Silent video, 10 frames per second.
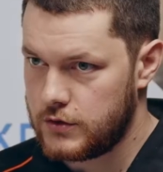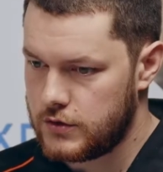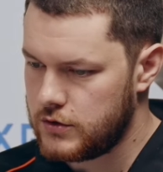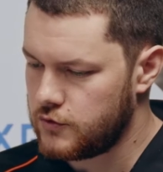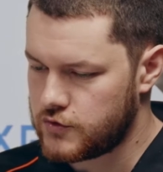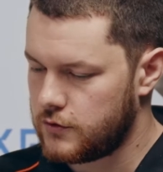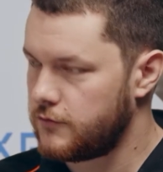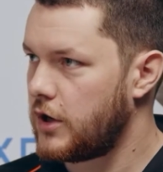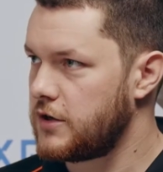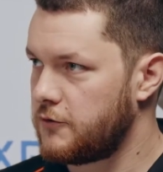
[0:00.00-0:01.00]
you're sort of
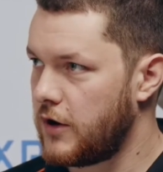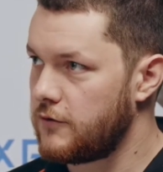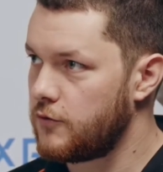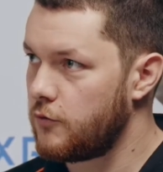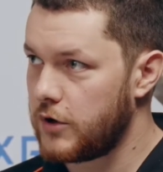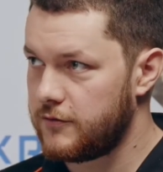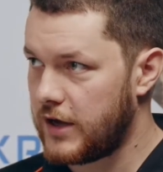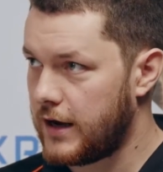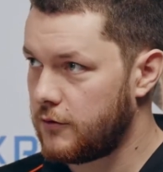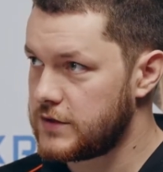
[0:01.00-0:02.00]
9 to 5 or whatever
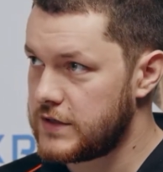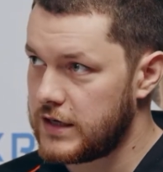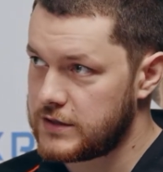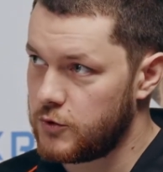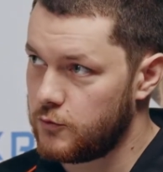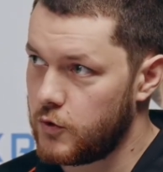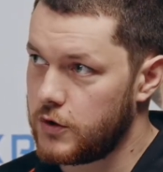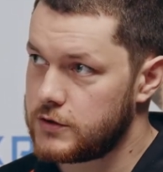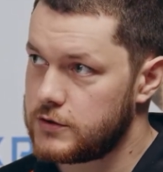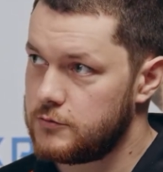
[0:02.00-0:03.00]
hours the expert
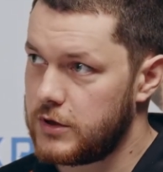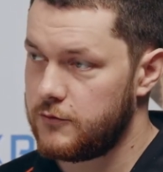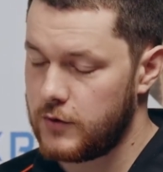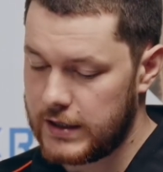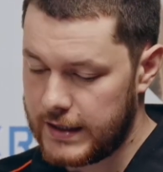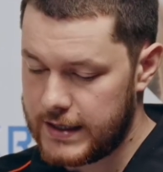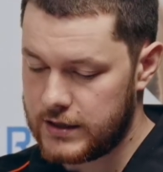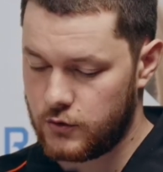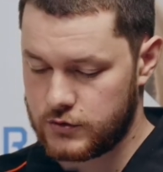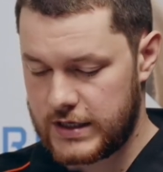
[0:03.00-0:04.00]
works. But if we link
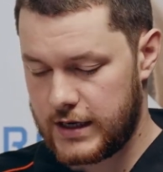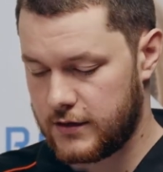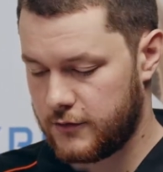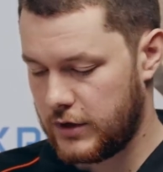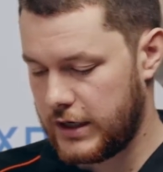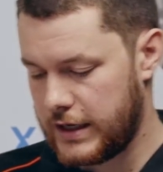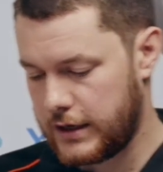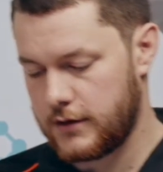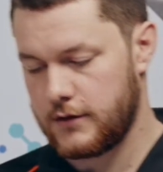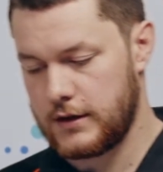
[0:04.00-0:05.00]
it all together, if we
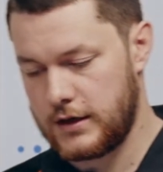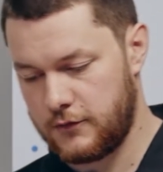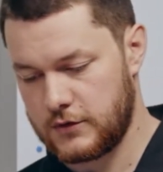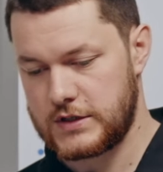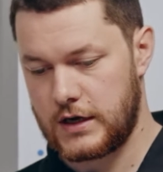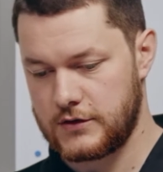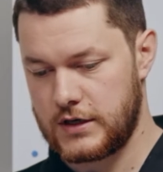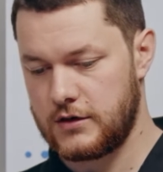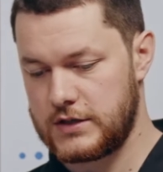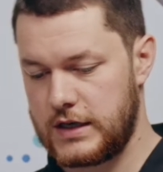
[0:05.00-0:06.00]
link the different sales
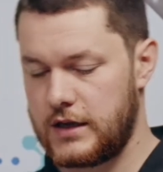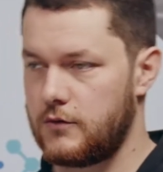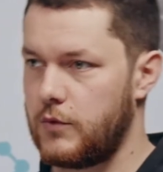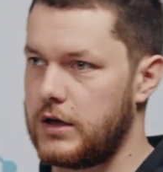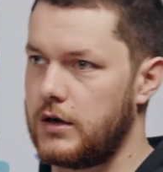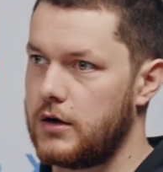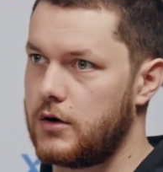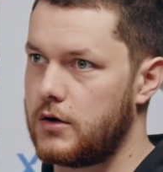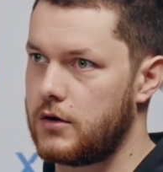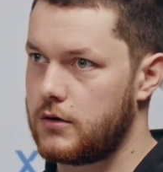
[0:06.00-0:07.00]
areas together, we can
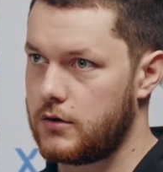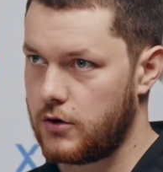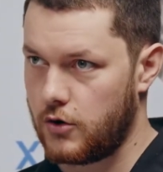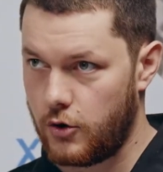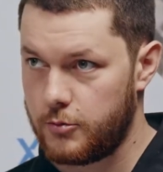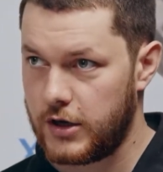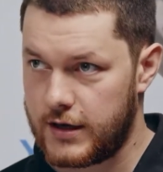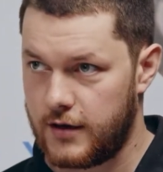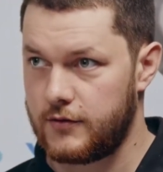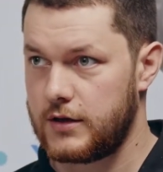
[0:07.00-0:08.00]
globally
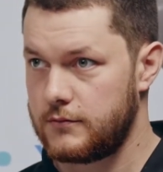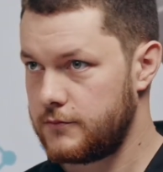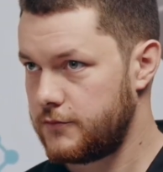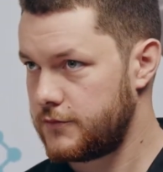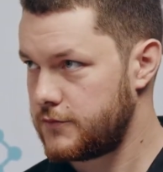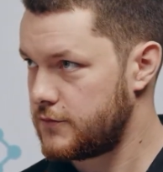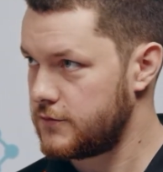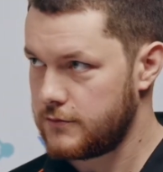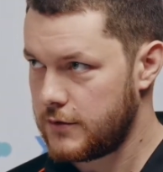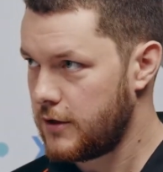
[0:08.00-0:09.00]
cover,
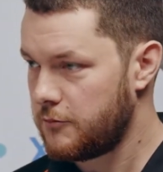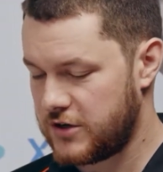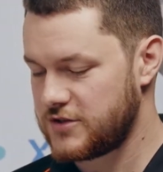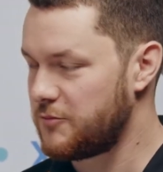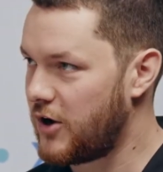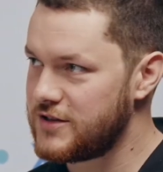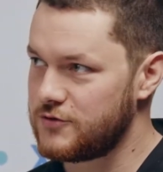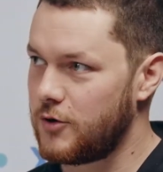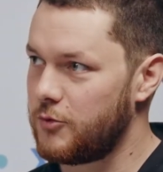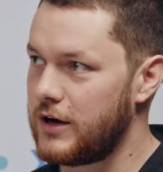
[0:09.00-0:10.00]
because the mines
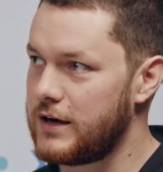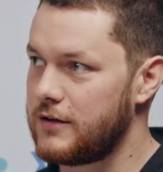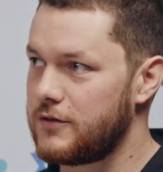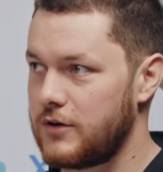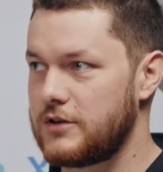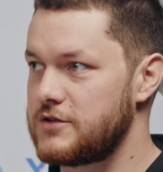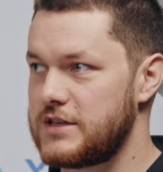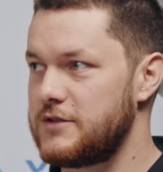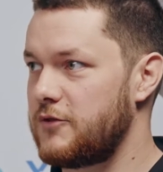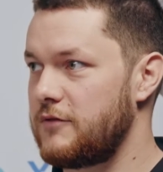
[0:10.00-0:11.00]
are operating
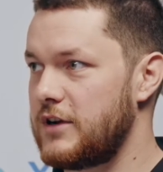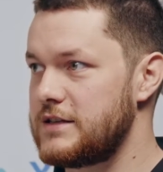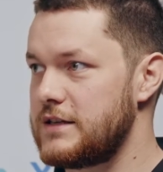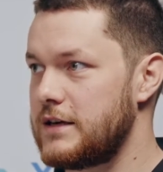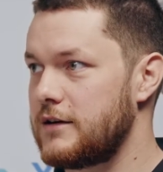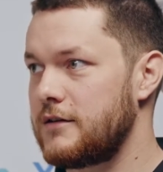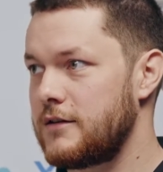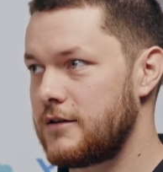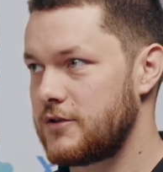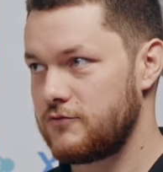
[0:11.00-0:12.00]
365 days a year,
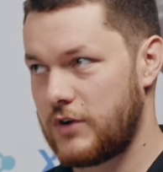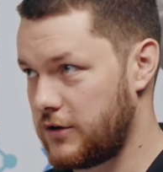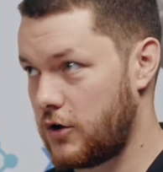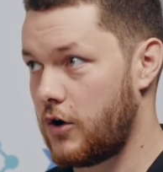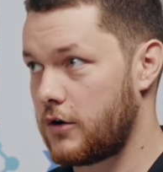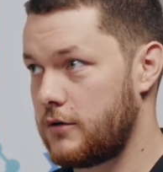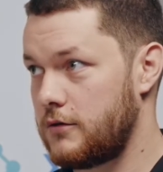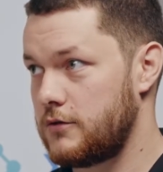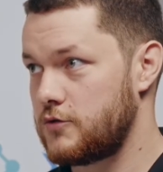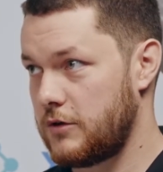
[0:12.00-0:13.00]
round the clock,
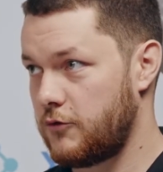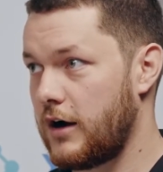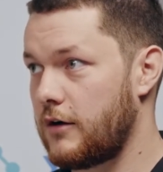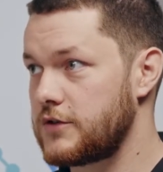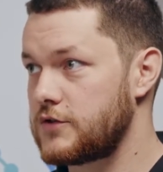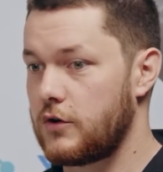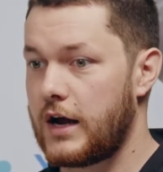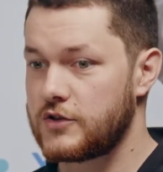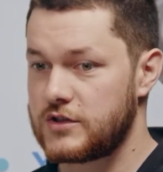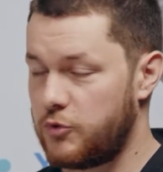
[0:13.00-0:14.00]
24 hours. So
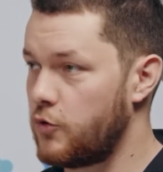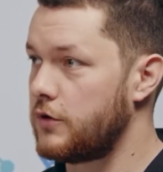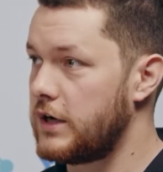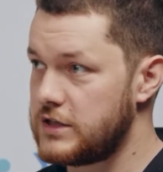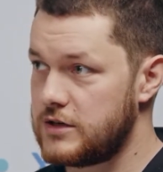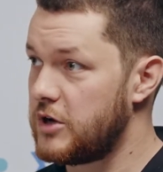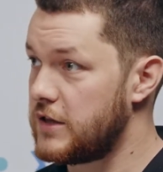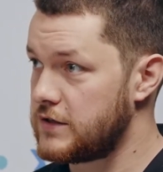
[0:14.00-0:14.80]
our support needs to be the